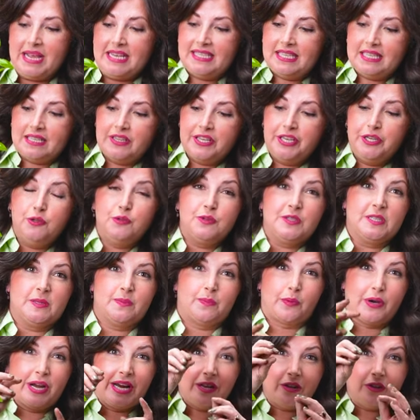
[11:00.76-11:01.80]
basically, you
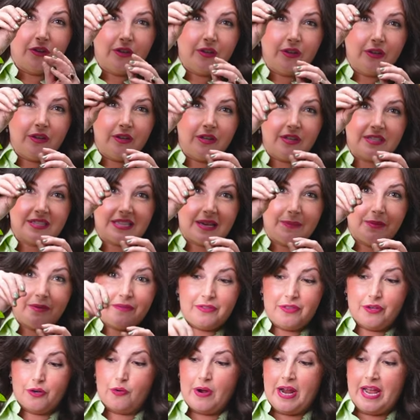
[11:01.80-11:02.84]
sprinkle some
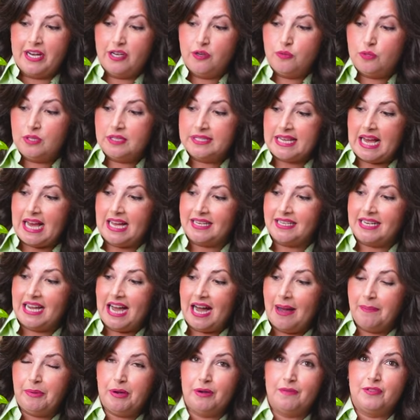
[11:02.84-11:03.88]
of the granules on
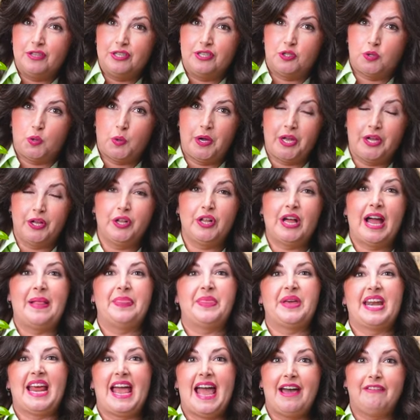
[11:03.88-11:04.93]
top of the soil,
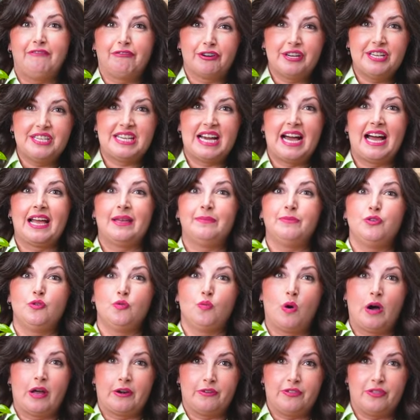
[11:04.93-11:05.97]
and then every time you
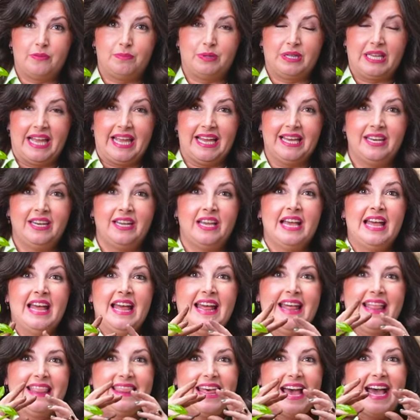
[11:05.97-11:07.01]
water the plant,
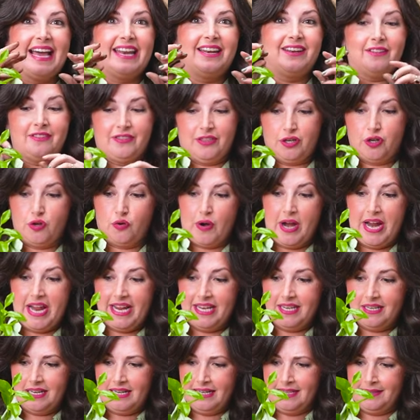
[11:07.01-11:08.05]
that the
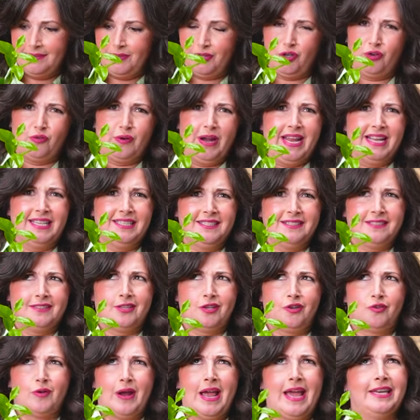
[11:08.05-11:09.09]
grain, uh, the grains,
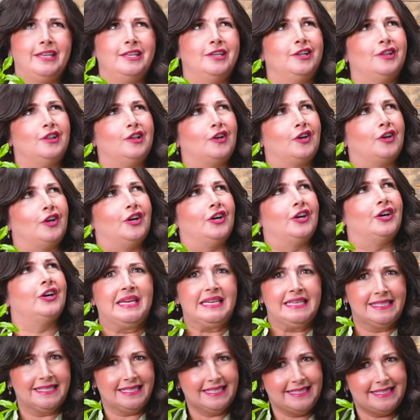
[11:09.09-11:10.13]
the granular
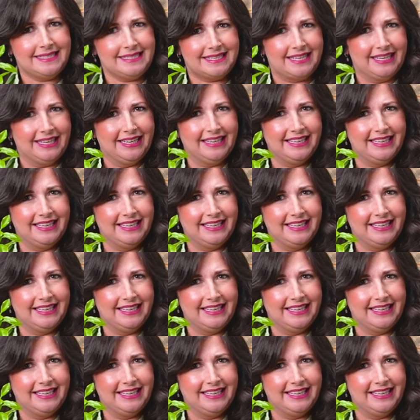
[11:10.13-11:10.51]
pieces,